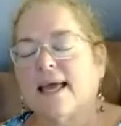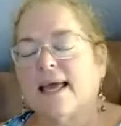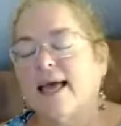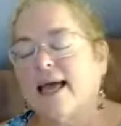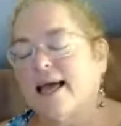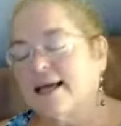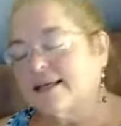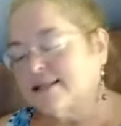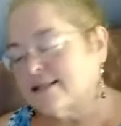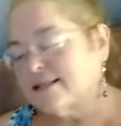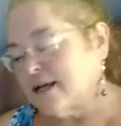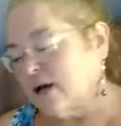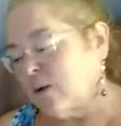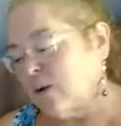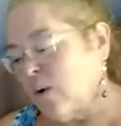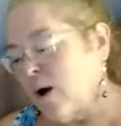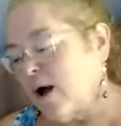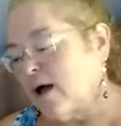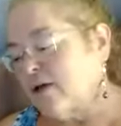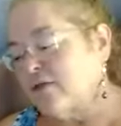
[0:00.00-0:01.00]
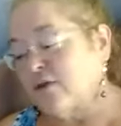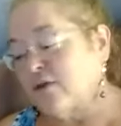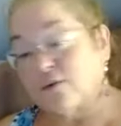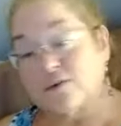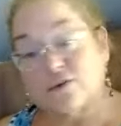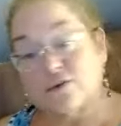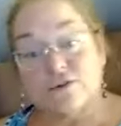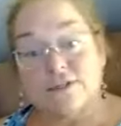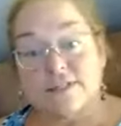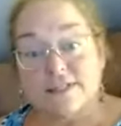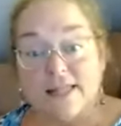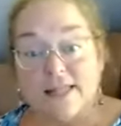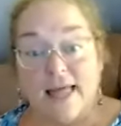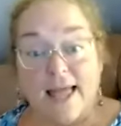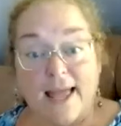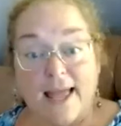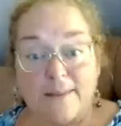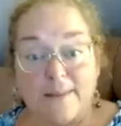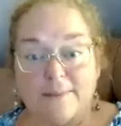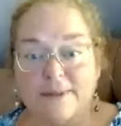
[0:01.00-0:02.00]
And while those are still
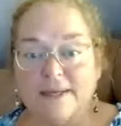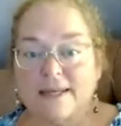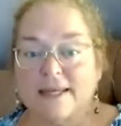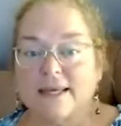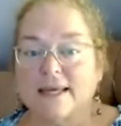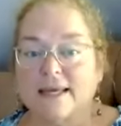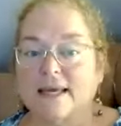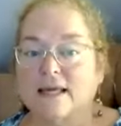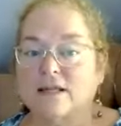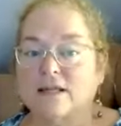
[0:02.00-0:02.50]
happening